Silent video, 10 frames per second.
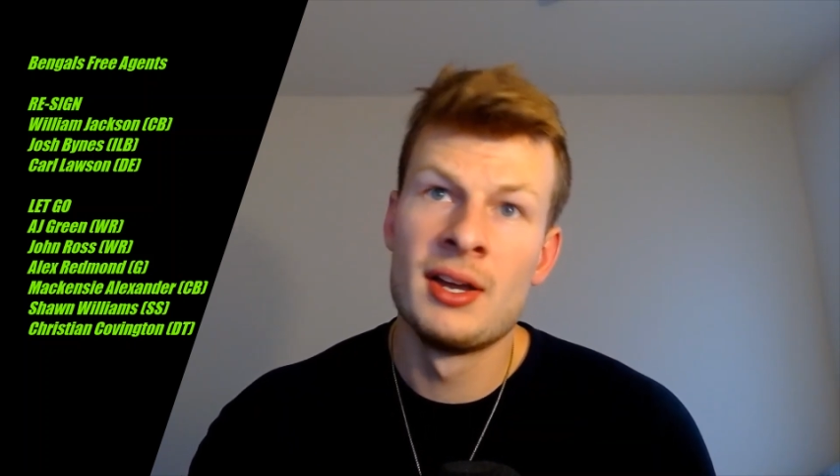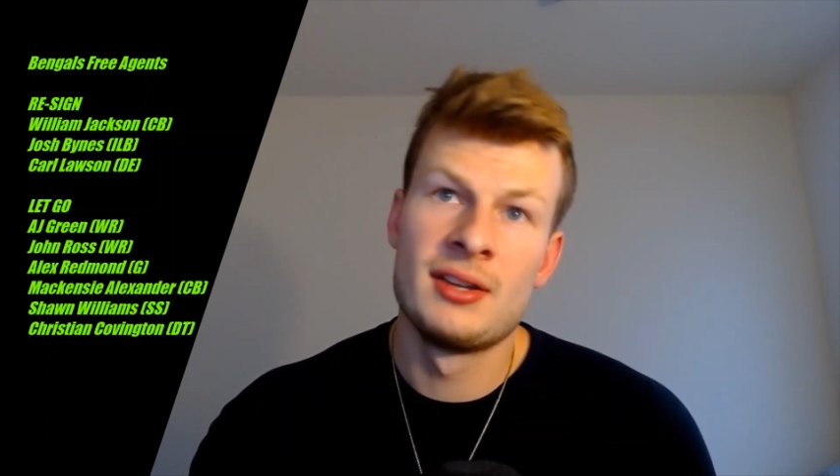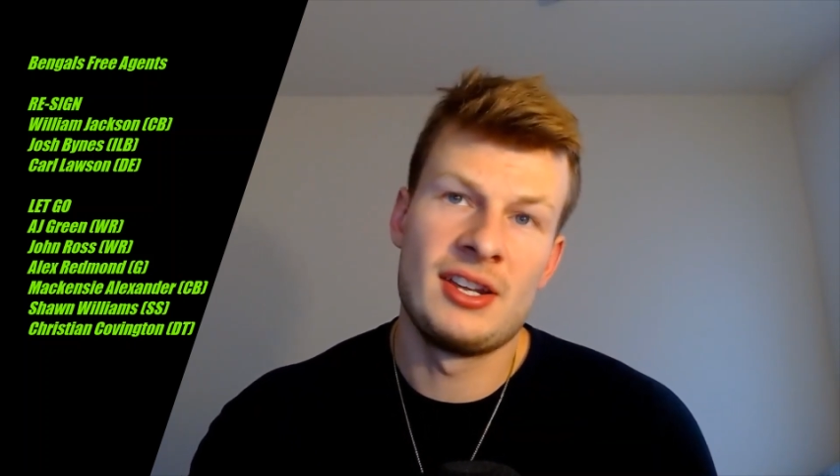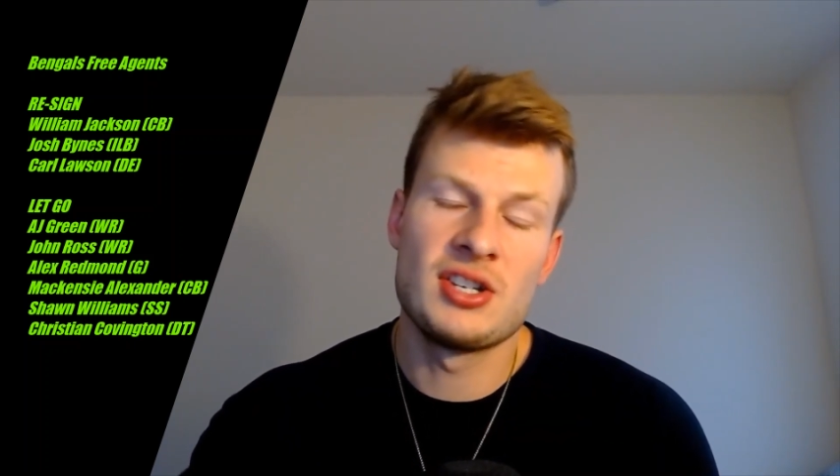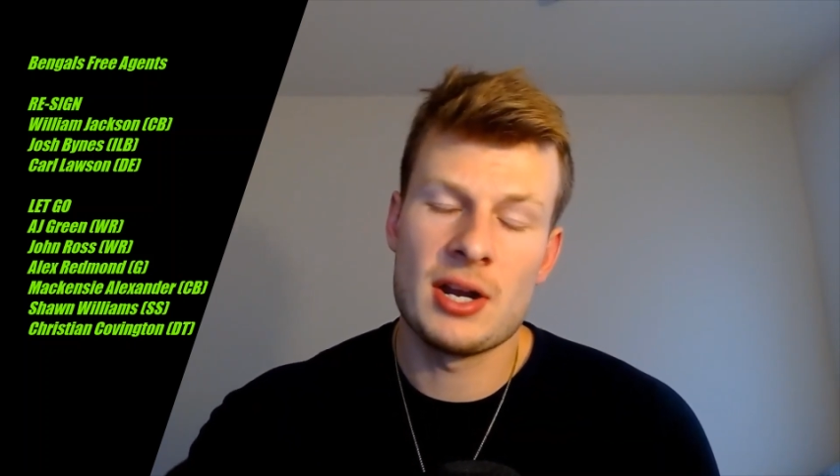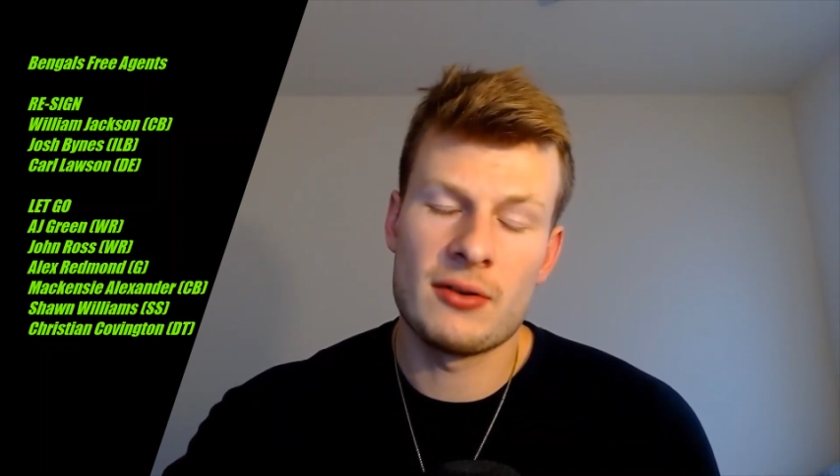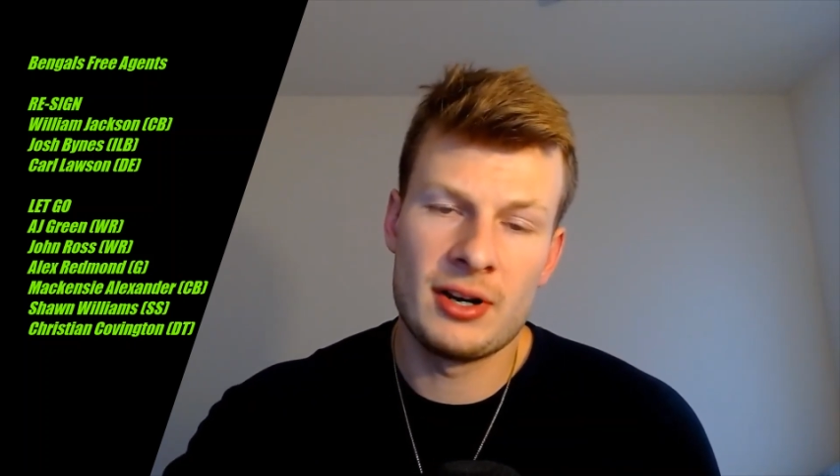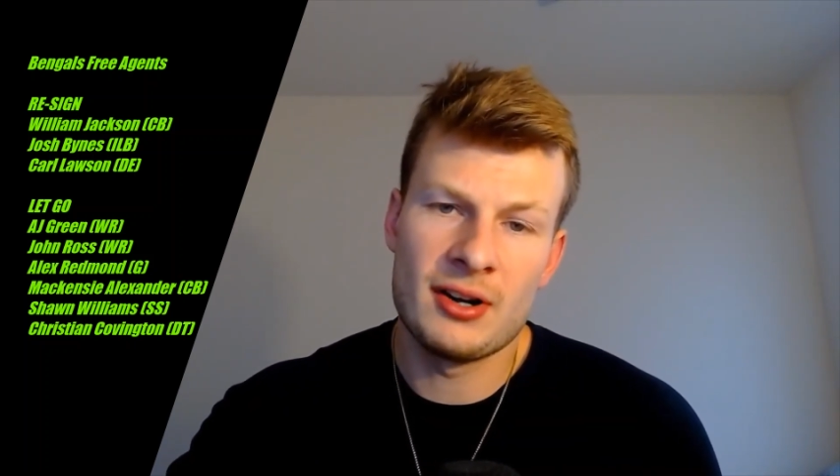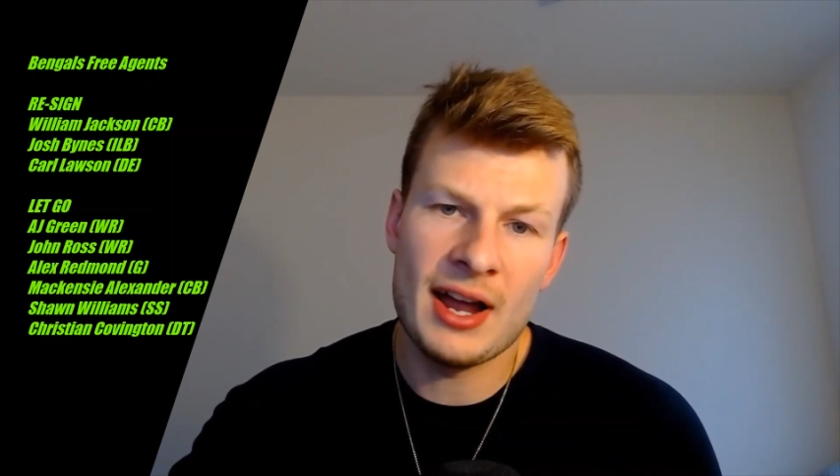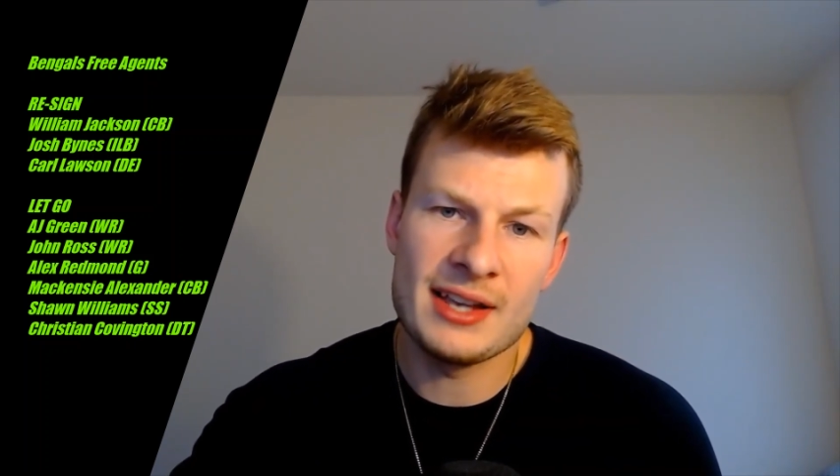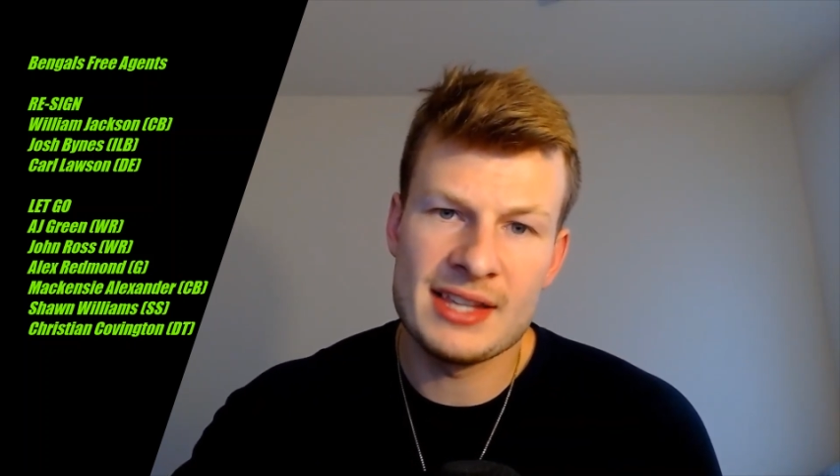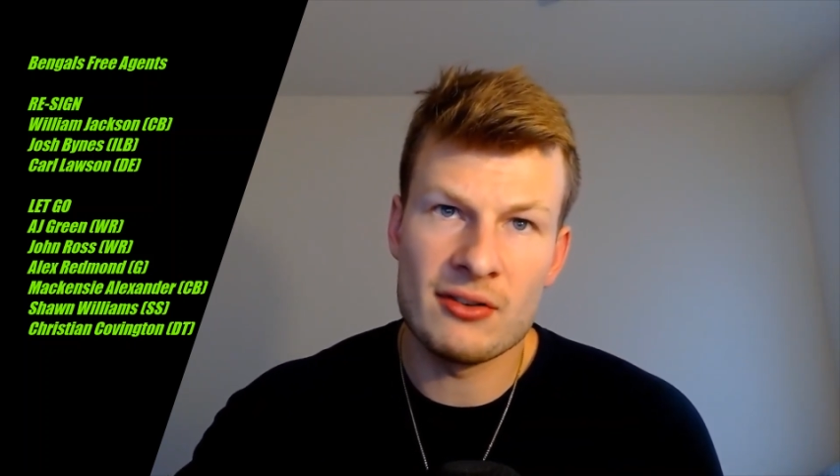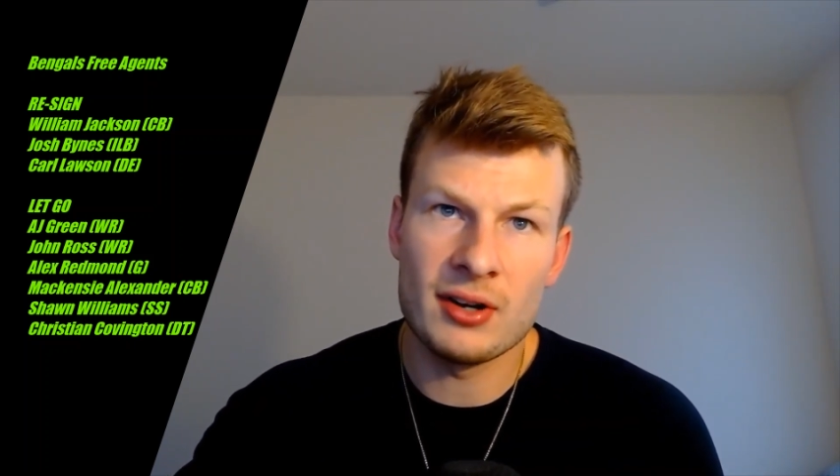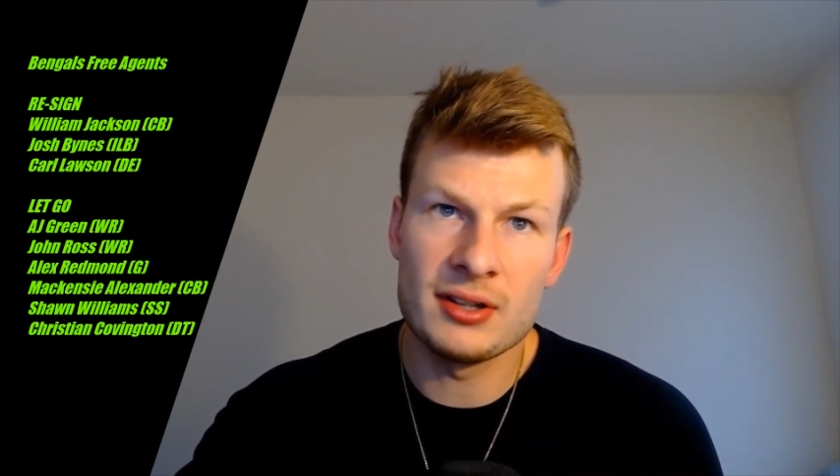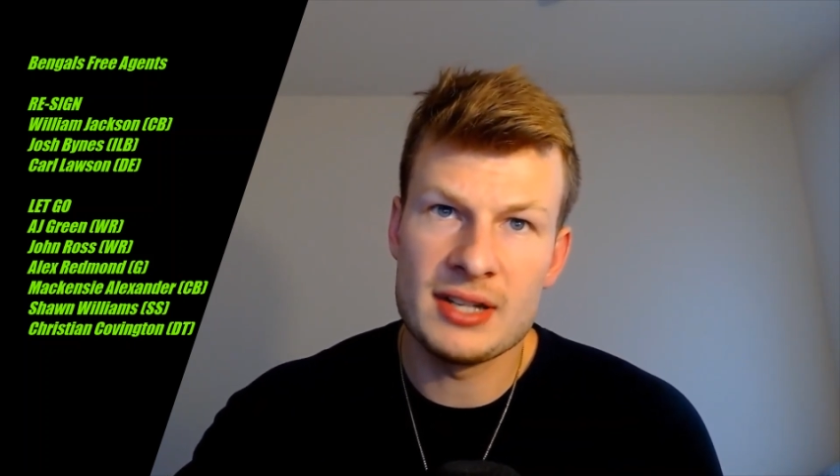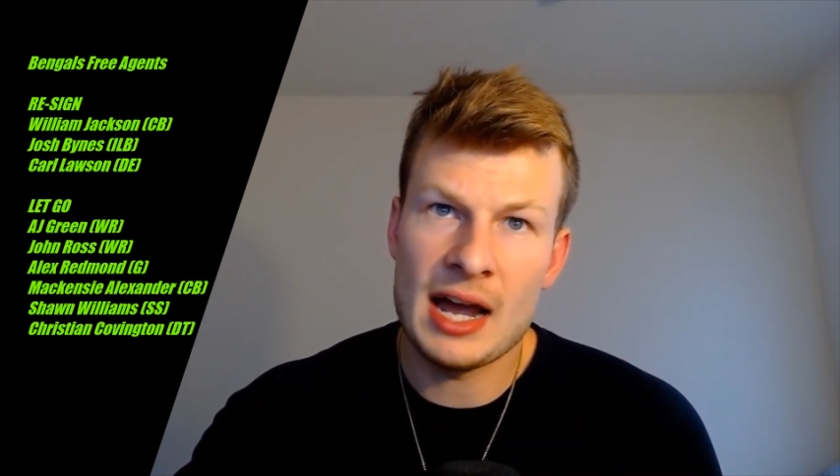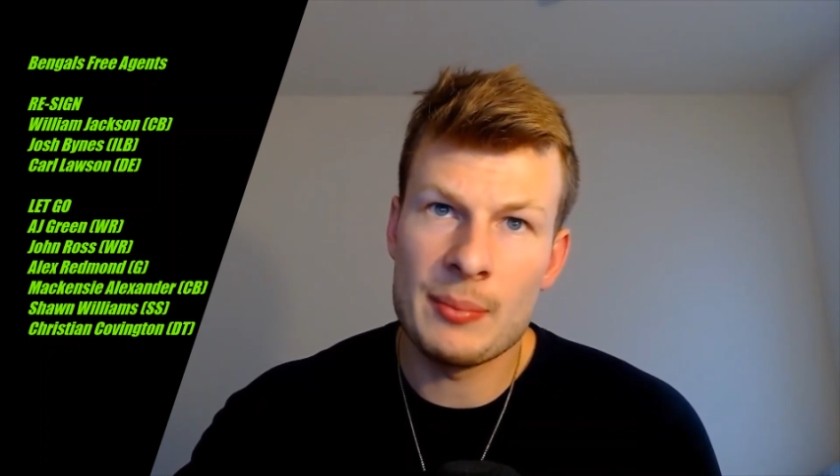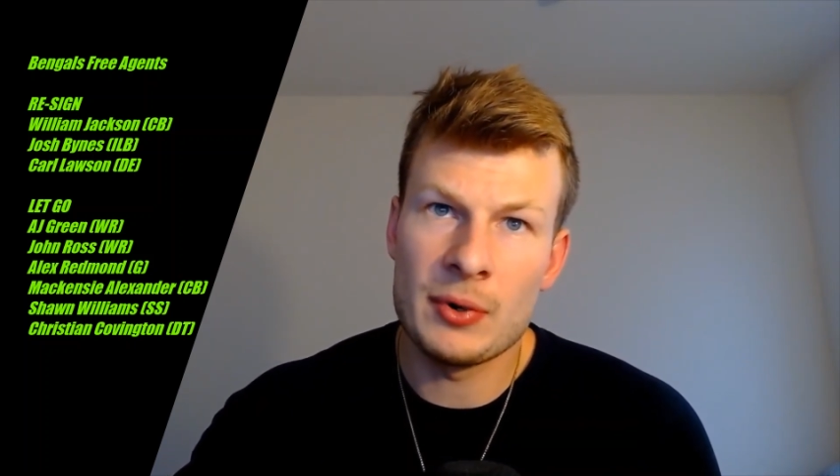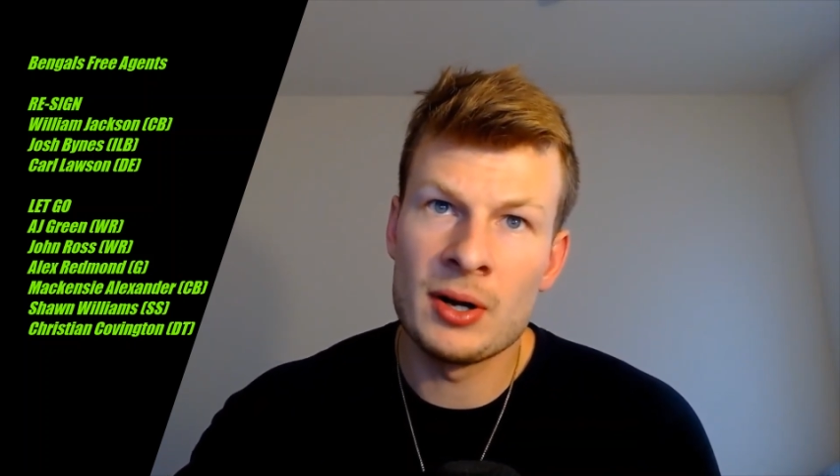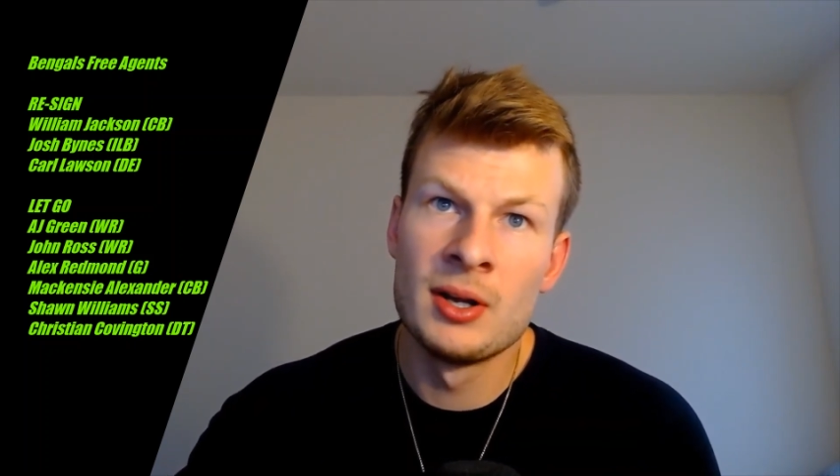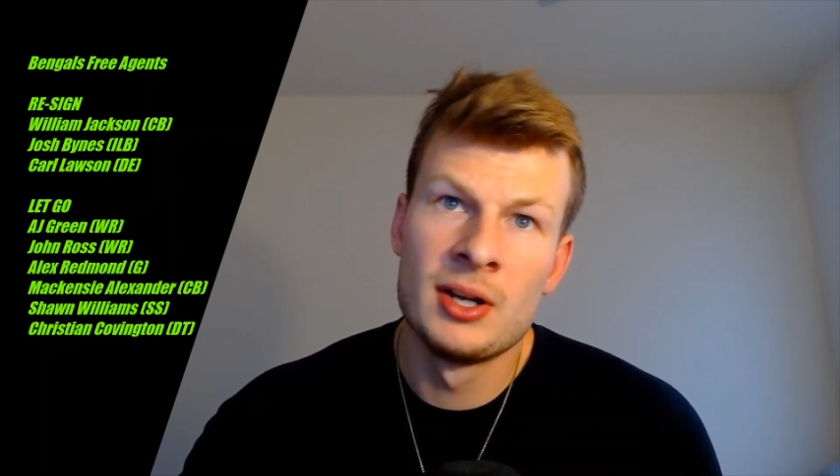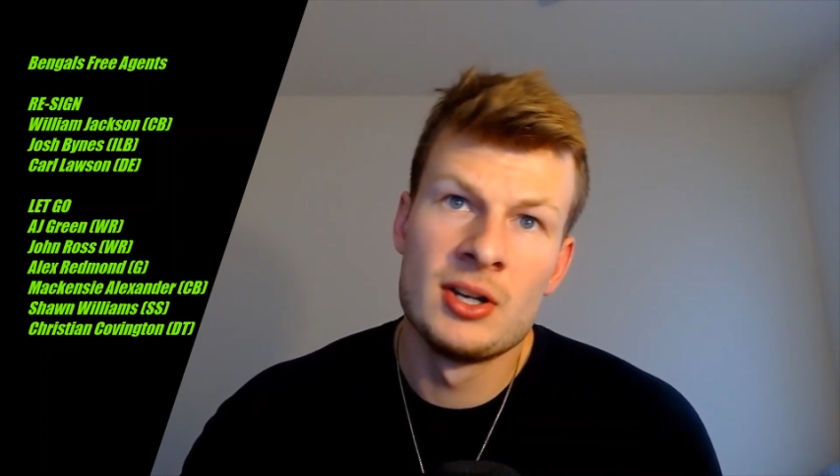DJ Reader as that run stopper